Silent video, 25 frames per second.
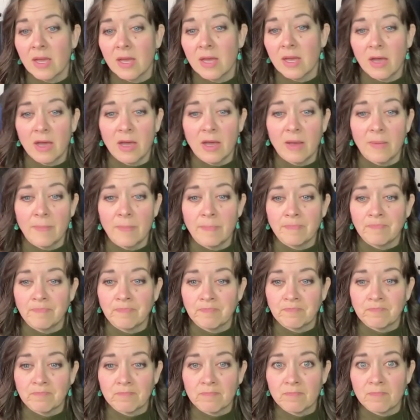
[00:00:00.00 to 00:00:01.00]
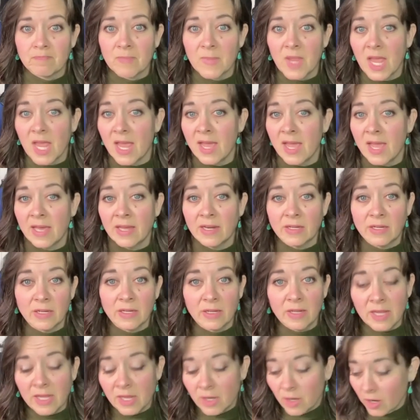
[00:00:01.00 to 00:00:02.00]
And
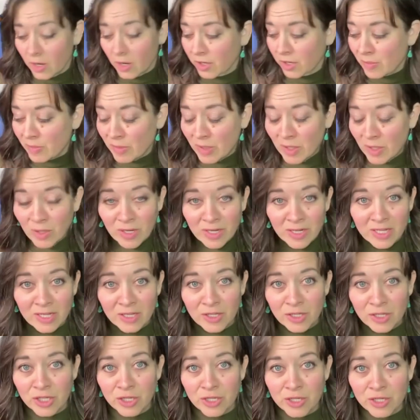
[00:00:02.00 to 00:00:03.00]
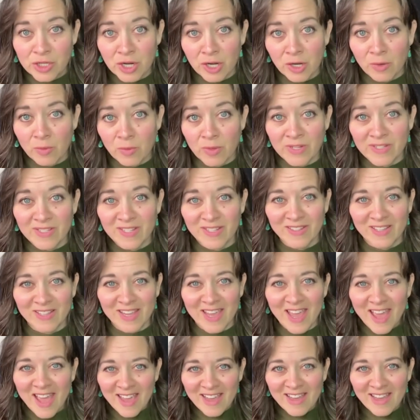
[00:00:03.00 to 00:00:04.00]
in our community, she shared
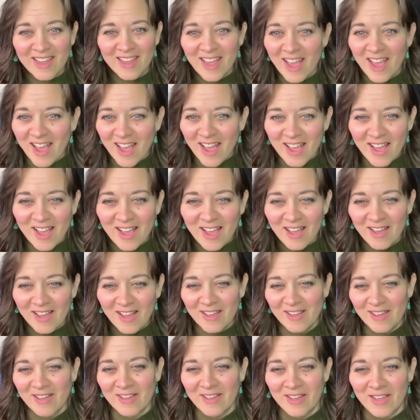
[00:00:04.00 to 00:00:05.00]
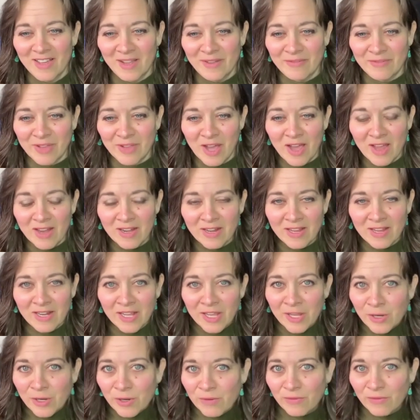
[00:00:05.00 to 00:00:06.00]
recently, hey, I've got an
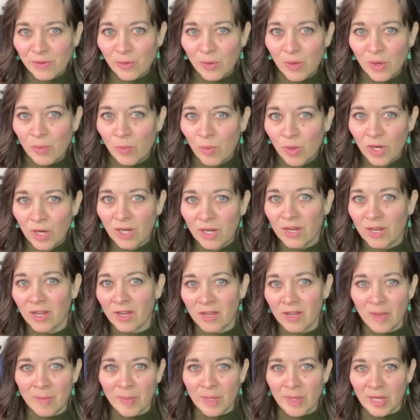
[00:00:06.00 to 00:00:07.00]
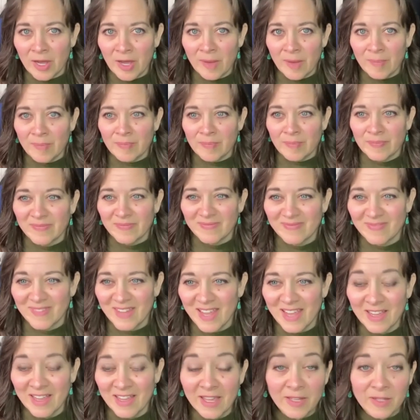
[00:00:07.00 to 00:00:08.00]
interview at work coming up.
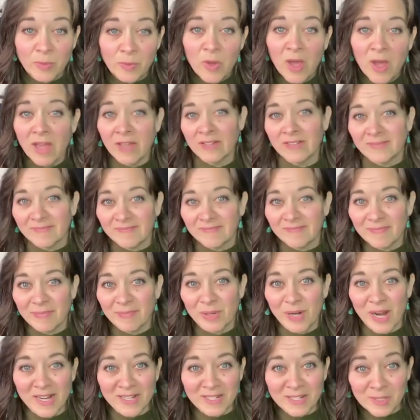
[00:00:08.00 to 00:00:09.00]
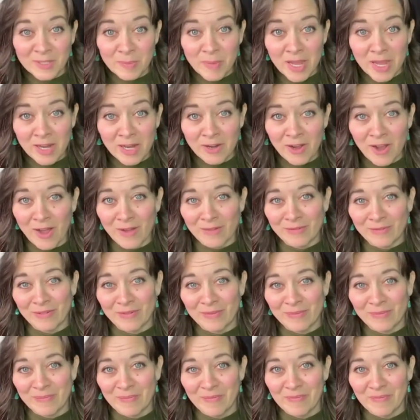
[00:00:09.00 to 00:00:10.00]
And guess what? Practice paid
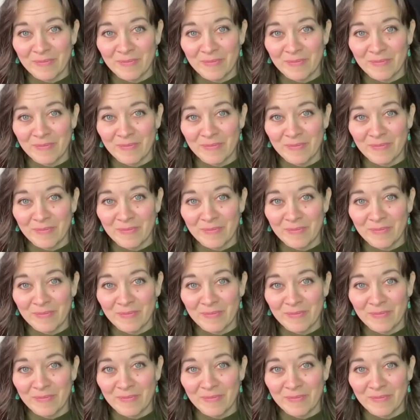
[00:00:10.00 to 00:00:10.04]
off.